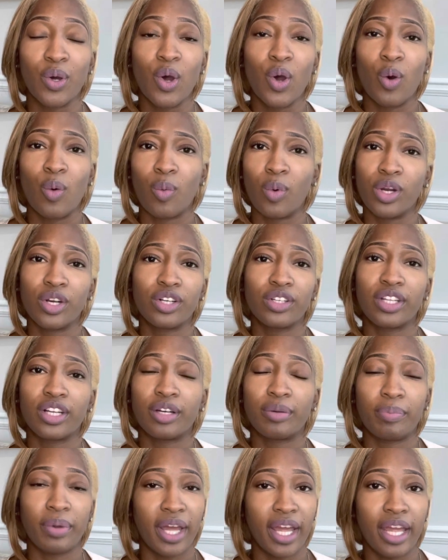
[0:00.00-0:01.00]
What are their
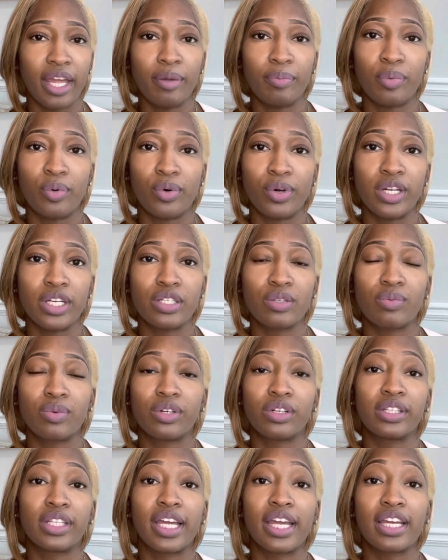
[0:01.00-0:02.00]
pain points? What
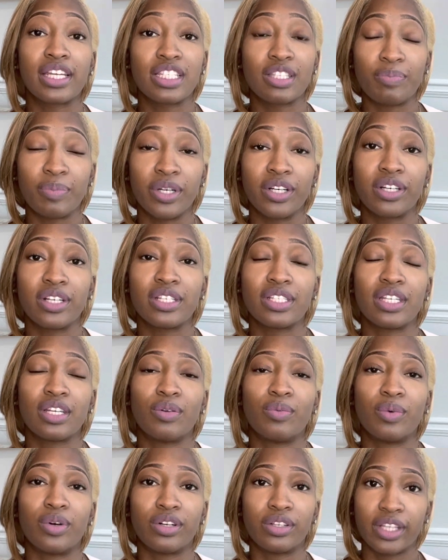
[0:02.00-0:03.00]
are they
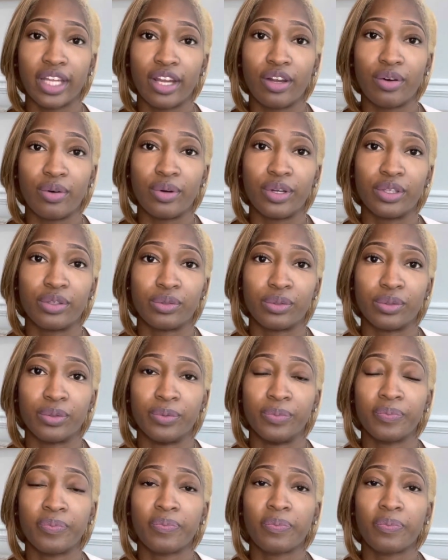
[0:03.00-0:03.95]
experiencing? What are they going through?